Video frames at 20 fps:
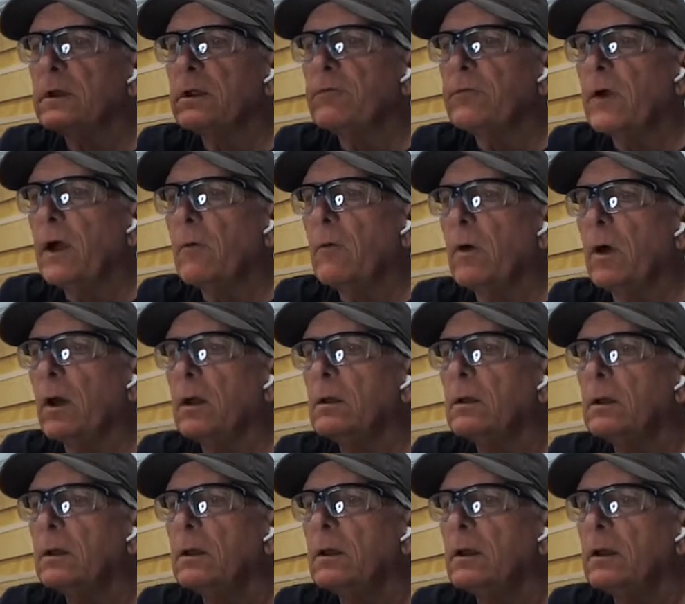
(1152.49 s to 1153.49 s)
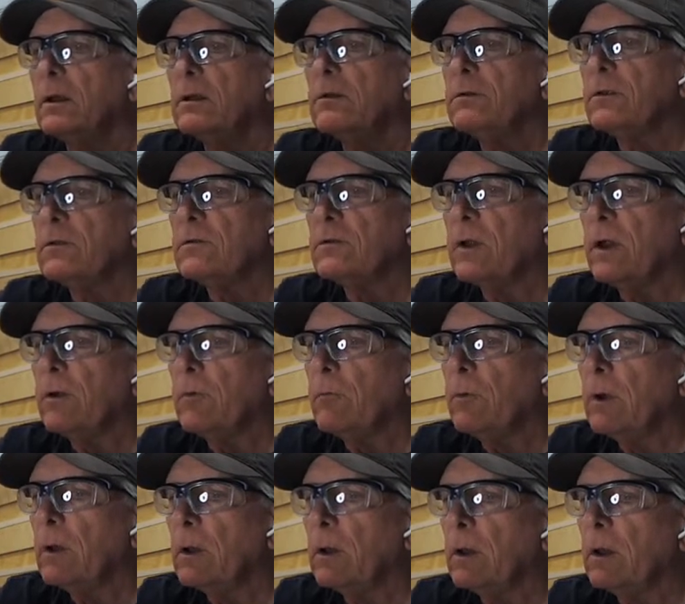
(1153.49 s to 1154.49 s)
If I want just a
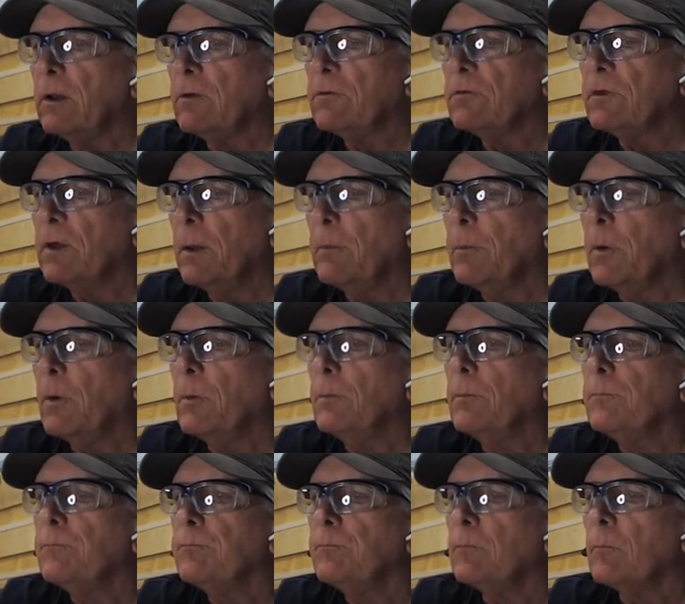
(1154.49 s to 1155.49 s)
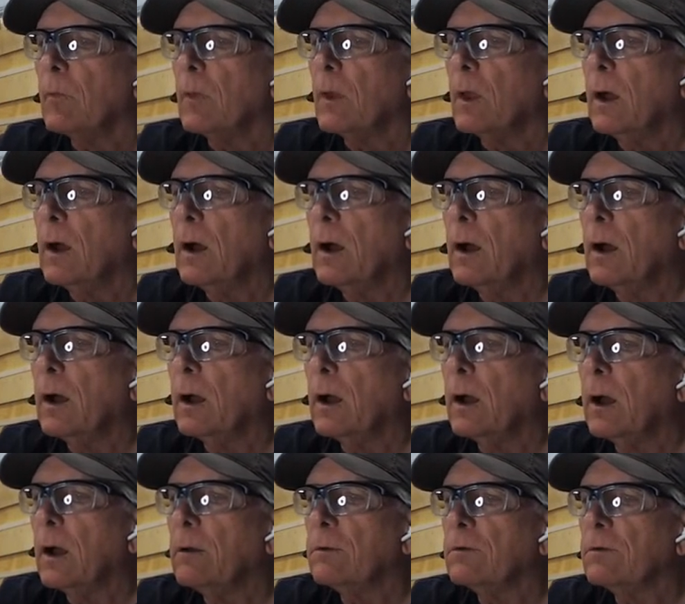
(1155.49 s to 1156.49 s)
really simple,
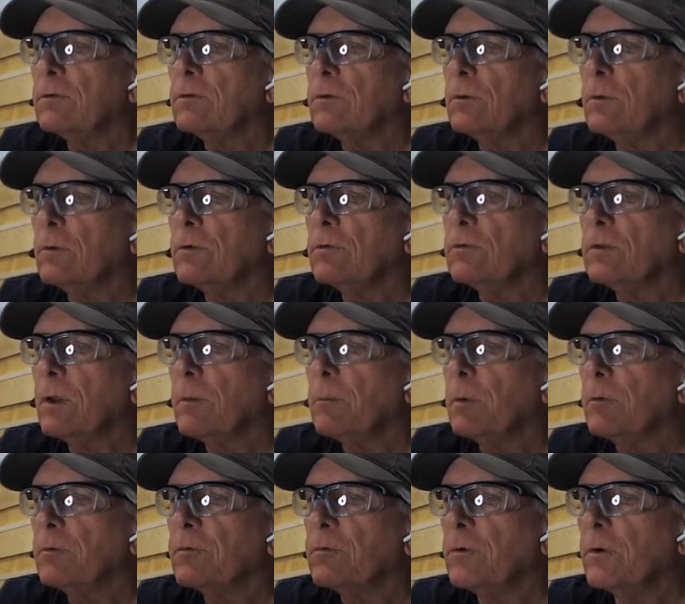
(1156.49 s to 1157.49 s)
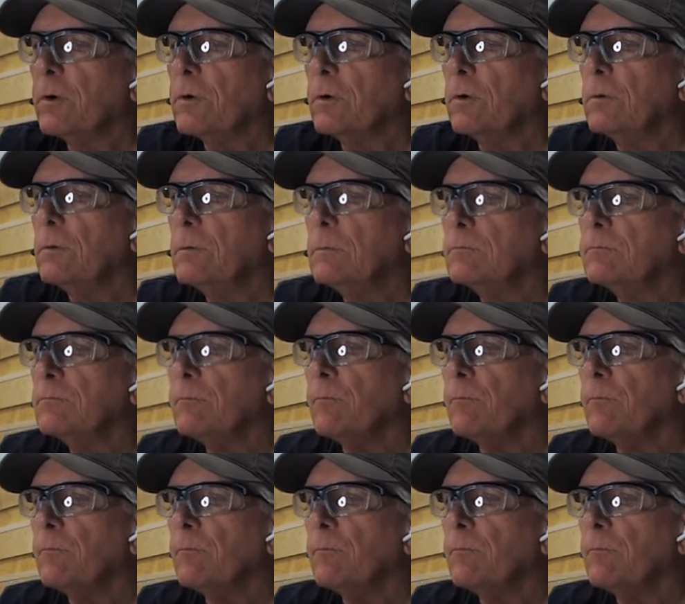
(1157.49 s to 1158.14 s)
I'll just do a simple circle.